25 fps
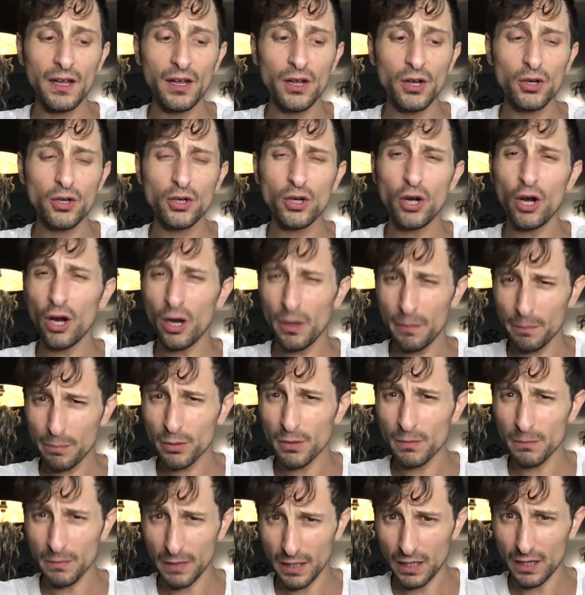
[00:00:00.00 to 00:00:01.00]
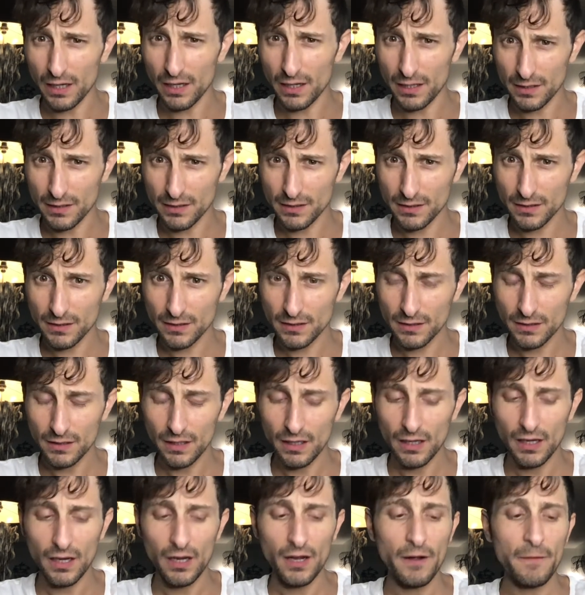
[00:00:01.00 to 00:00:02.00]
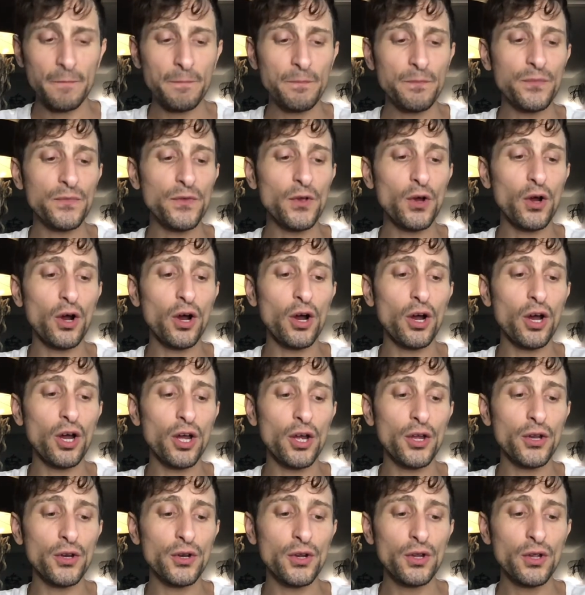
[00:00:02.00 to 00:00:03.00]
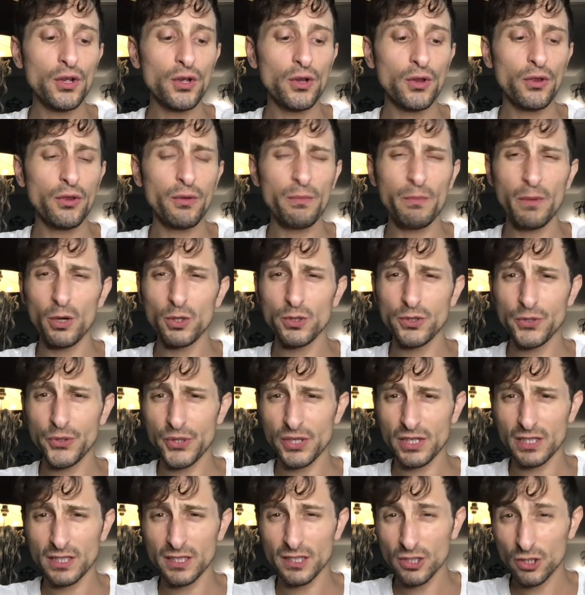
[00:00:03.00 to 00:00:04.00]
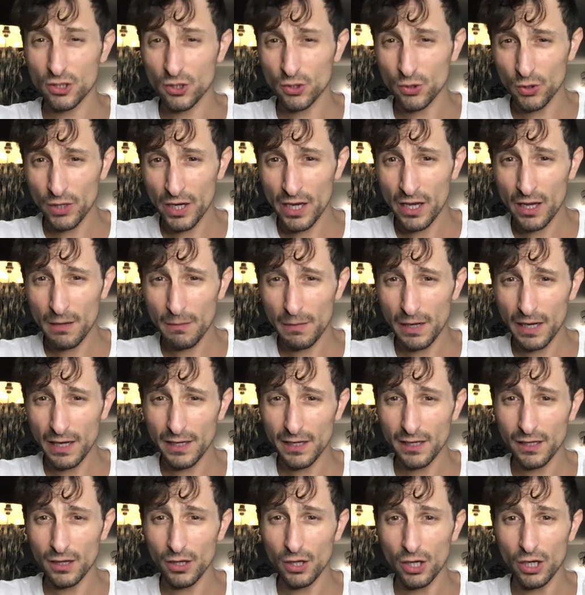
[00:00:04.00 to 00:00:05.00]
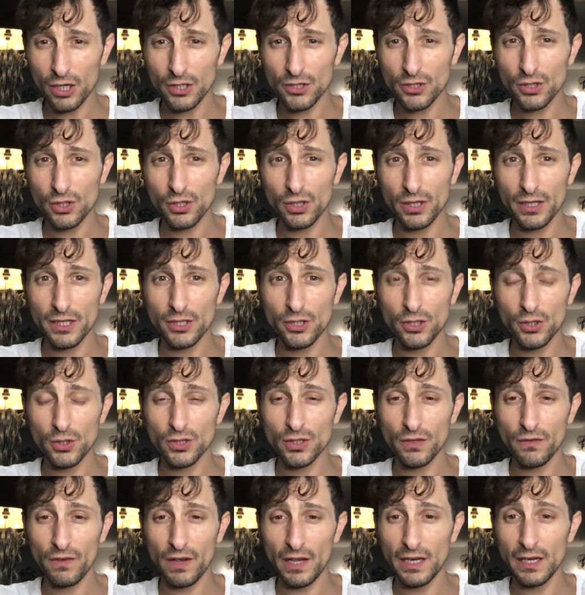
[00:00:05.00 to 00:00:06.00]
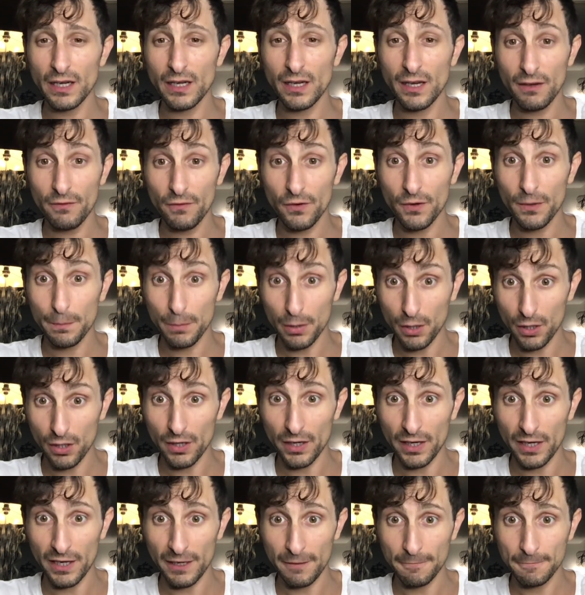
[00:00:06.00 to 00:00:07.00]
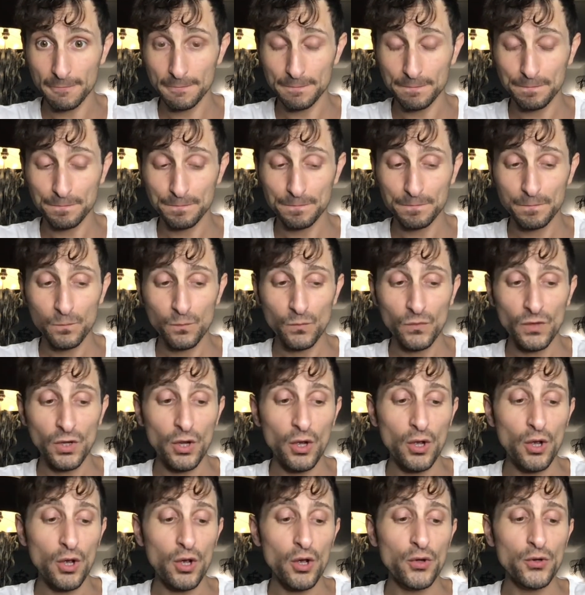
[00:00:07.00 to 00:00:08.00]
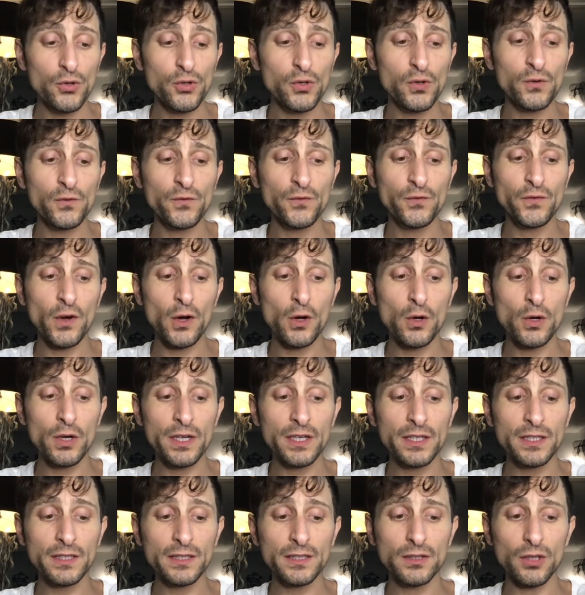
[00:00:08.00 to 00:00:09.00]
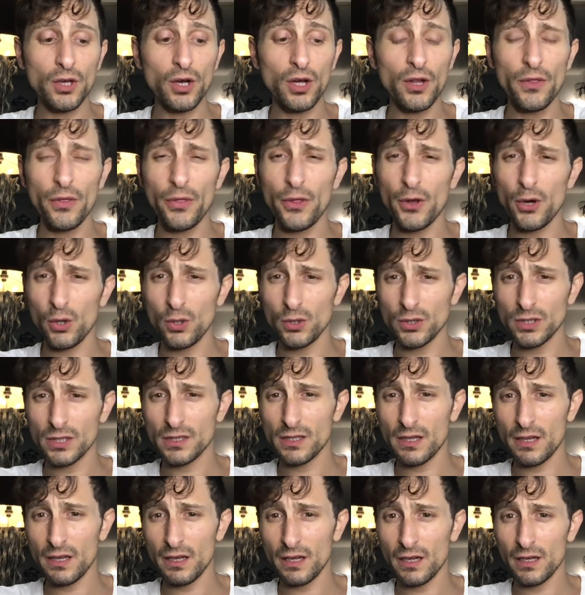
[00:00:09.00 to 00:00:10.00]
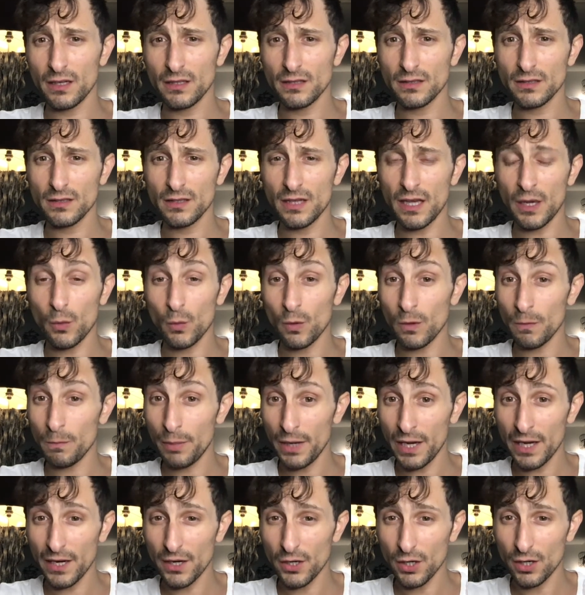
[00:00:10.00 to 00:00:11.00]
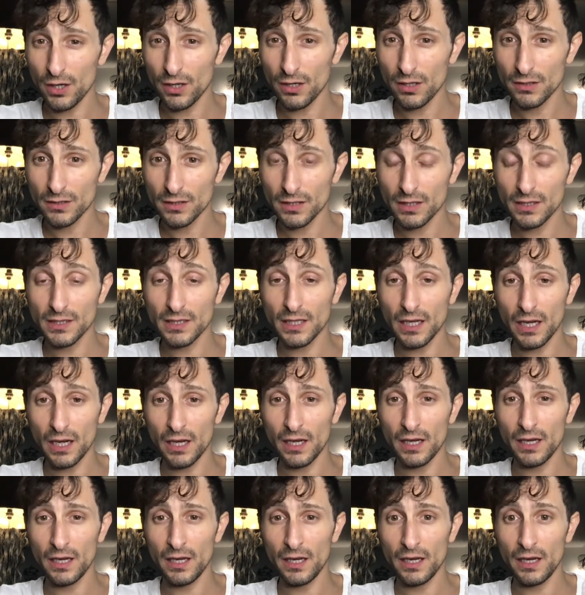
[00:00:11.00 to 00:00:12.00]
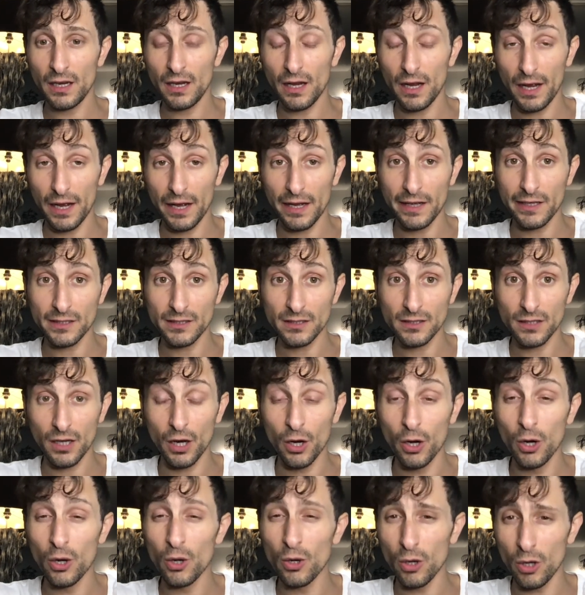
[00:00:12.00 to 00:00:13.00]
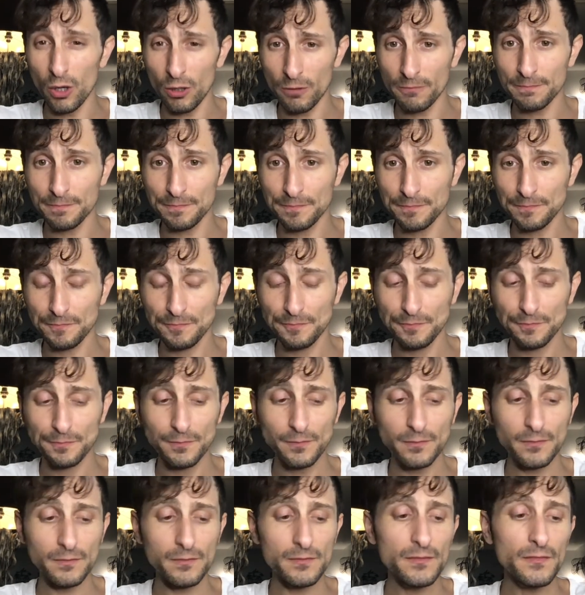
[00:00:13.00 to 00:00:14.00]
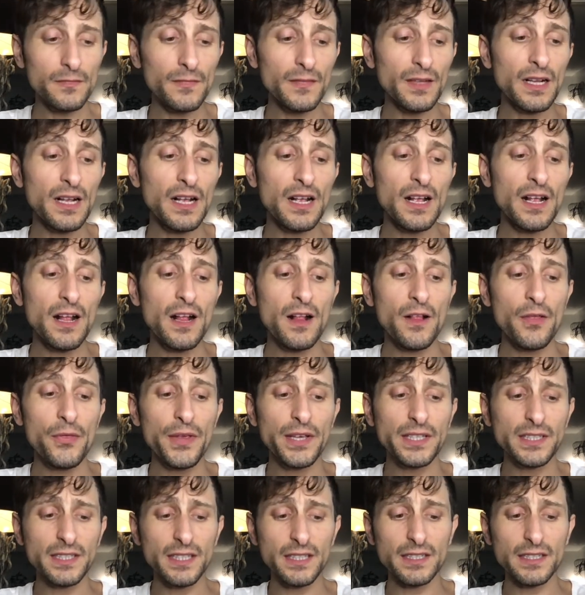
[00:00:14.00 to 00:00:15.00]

compromise on the most extreme ideological issues of any given party, to focus on those things that will better society as a whole. This is